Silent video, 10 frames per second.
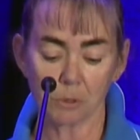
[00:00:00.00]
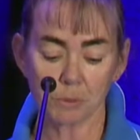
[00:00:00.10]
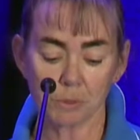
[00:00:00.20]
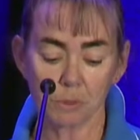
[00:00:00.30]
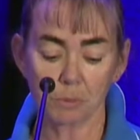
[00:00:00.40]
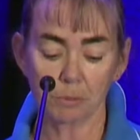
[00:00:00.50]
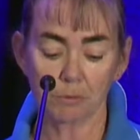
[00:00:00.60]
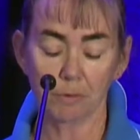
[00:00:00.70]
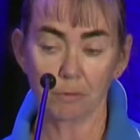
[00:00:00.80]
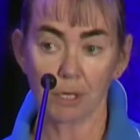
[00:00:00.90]
who were suitable
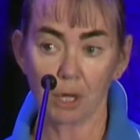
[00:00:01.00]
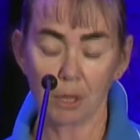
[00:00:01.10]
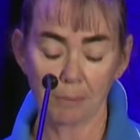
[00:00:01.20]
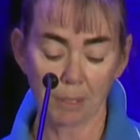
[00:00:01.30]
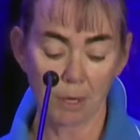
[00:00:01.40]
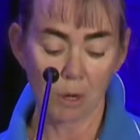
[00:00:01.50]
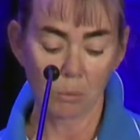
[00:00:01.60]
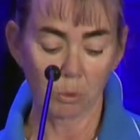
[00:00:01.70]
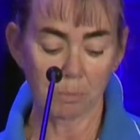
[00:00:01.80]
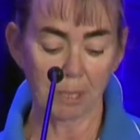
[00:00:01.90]
for rehoming
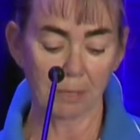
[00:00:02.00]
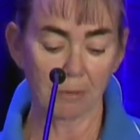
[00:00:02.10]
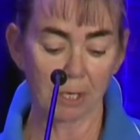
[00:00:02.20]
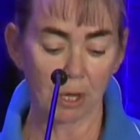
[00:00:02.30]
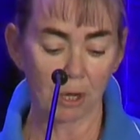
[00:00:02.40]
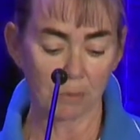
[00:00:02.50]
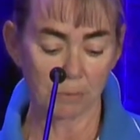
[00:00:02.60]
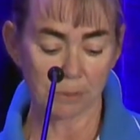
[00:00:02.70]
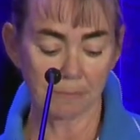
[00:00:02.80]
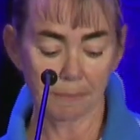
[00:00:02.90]
would be
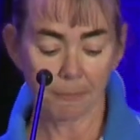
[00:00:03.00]
rehomed.